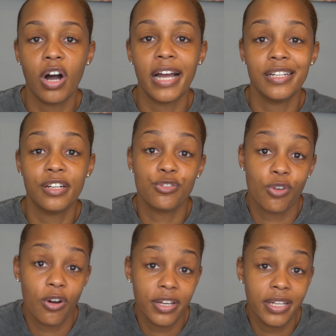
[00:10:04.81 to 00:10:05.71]
I did a
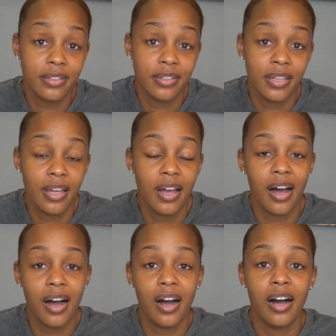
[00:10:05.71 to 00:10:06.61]
drawing.
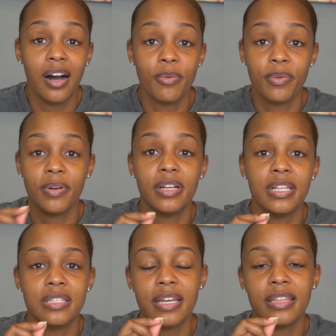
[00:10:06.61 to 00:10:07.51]

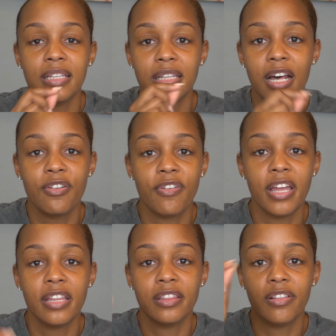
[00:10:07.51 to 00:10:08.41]
It's like the
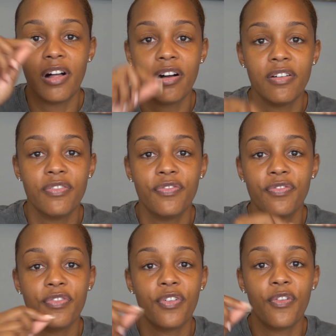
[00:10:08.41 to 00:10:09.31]
lettering glove
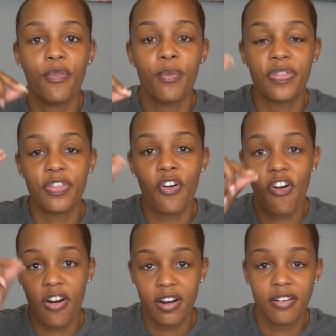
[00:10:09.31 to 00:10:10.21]
with the
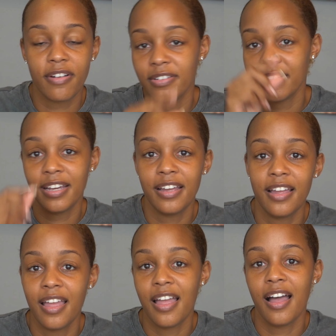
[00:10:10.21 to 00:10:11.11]
heart around it.
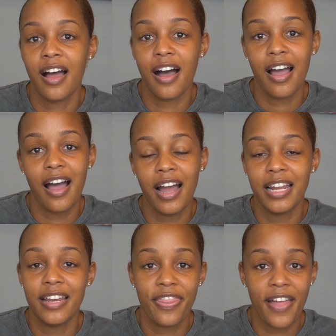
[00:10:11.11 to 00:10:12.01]

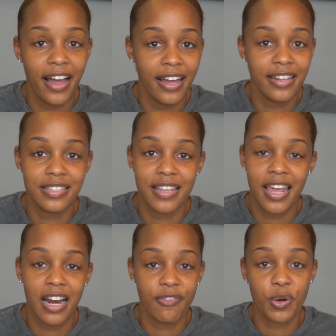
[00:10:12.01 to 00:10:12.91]
I did that
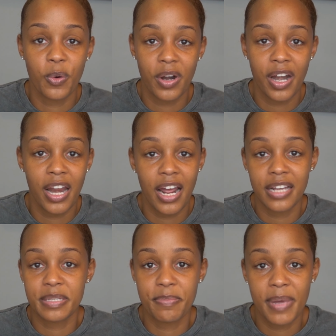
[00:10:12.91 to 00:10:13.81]
and I recorded it,
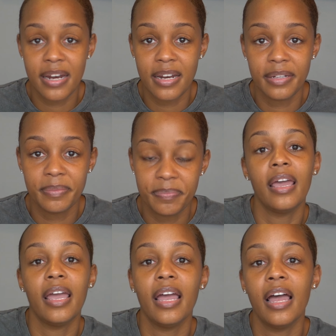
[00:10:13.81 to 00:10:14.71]
I submitted it.
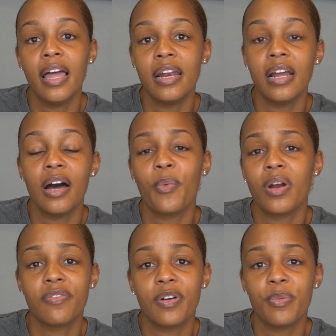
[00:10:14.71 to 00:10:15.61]
And
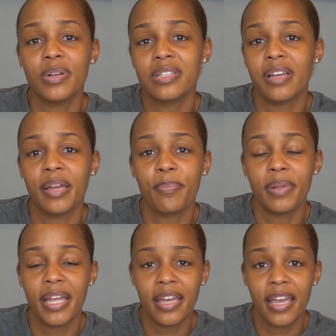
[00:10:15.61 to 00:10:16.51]
one of them was like
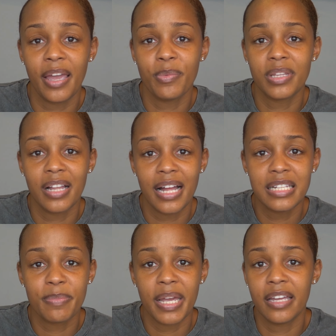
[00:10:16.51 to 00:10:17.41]
play a game with a
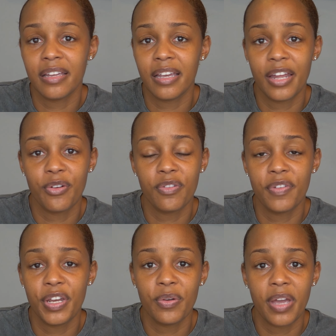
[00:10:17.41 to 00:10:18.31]
classmate, get on a
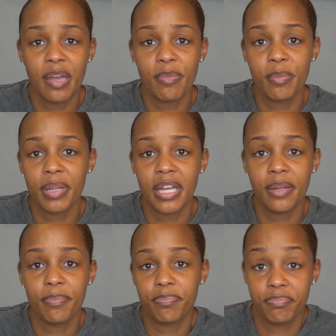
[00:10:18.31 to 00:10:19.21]
video game and
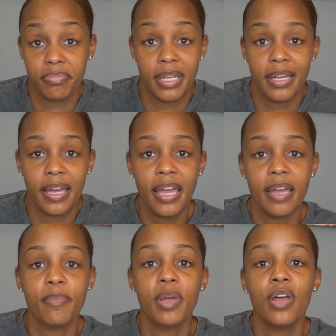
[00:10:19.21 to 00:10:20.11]
play a
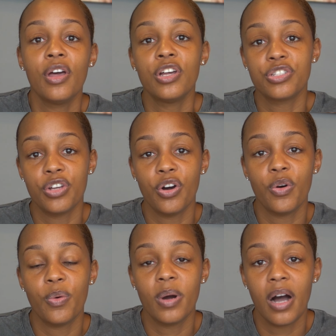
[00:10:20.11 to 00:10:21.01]
game.
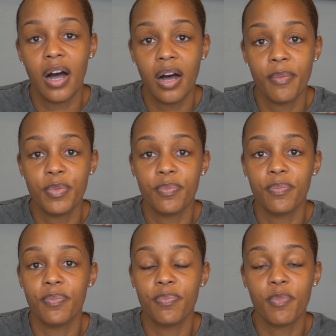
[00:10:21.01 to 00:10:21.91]
So
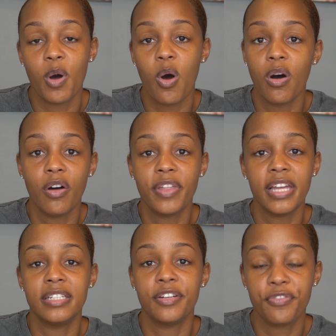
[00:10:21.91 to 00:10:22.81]
all
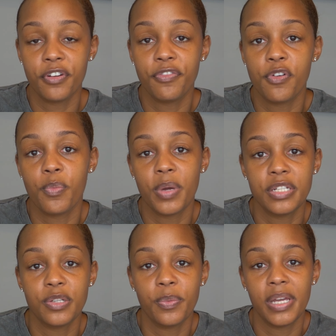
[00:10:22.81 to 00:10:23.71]
they differ from
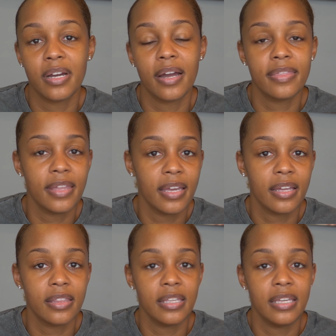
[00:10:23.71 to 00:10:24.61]
week to week. I
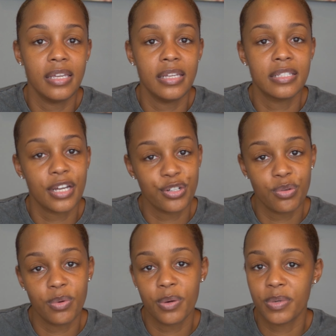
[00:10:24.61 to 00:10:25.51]
think the
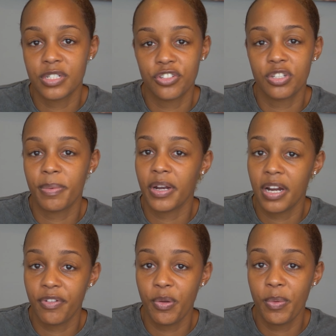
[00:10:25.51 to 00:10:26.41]
schedule one was just about
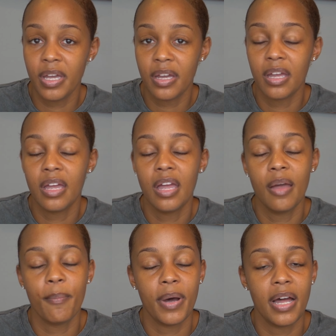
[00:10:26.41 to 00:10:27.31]
every week,
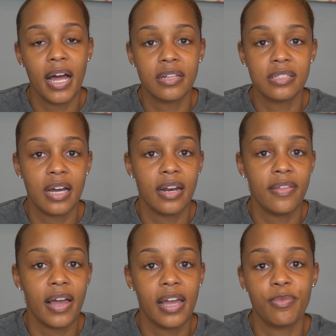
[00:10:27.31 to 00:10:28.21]
but outside
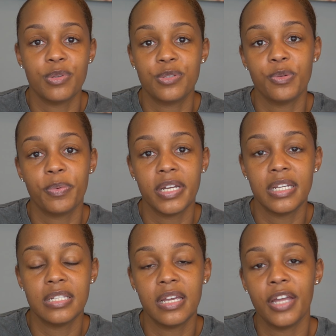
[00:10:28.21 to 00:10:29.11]
of that, it was super
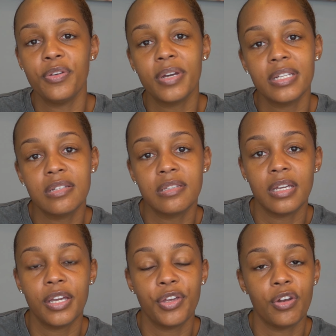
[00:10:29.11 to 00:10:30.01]
easy. And you get to
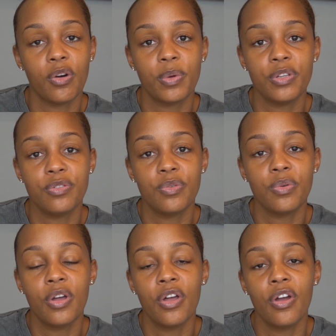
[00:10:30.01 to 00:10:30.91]
see, you know, when you
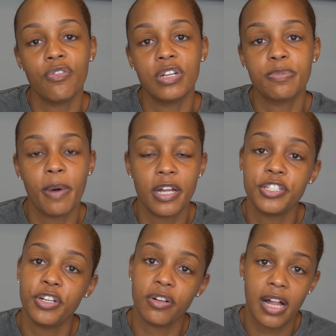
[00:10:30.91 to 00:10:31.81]
respond
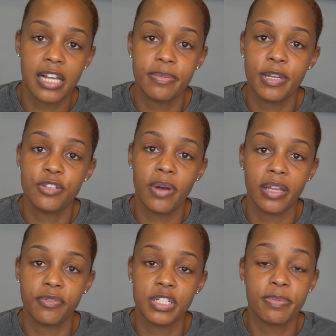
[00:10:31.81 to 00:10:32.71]
to your classmates, you
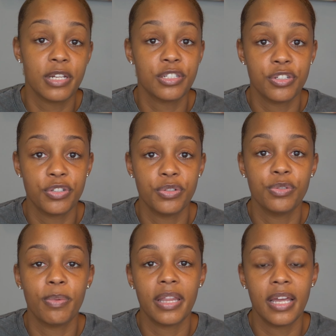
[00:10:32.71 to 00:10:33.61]
have to respond to
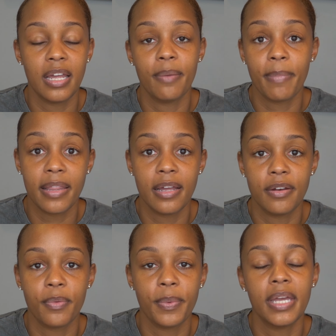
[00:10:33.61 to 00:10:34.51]
2 by the end
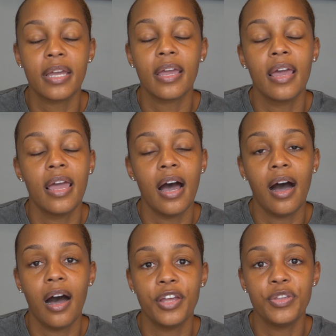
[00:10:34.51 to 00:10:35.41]
of the week.
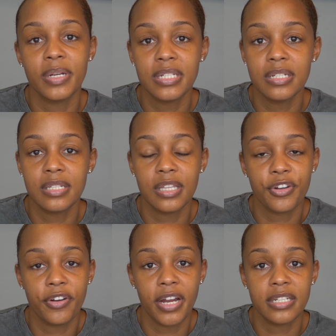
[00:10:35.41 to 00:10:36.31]
You get to see the
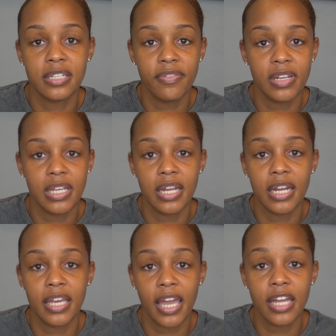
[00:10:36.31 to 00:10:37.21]
creativity and
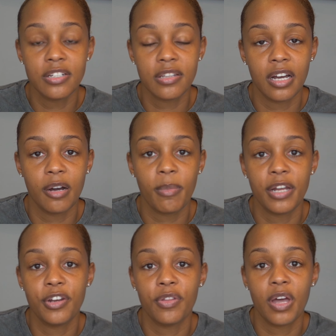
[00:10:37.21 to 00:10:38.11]
engage in them. I
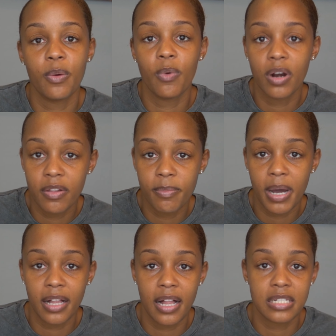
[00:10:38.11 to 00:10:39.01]
know that one of
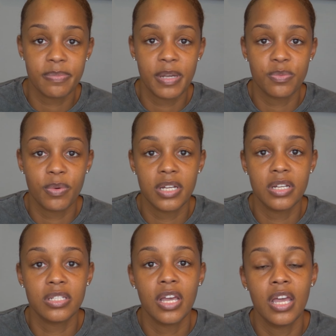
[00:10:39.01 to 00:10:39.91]
my classmates
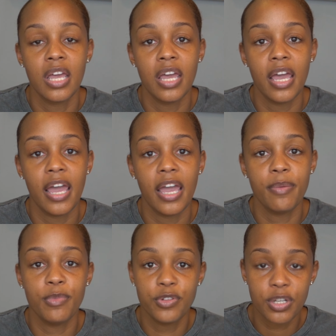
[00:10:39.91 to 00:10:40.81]
was
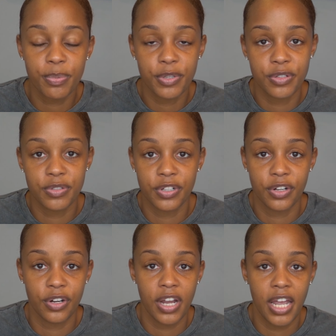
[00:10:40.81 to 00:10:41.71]
a music
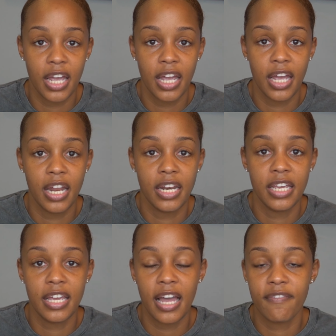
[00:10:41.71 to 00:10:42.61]
producer and
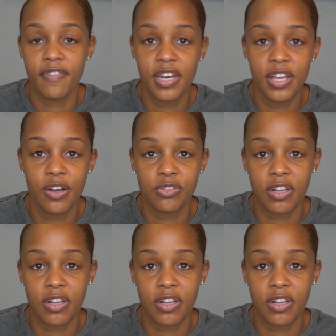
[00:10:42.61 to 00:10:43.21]
he had videos.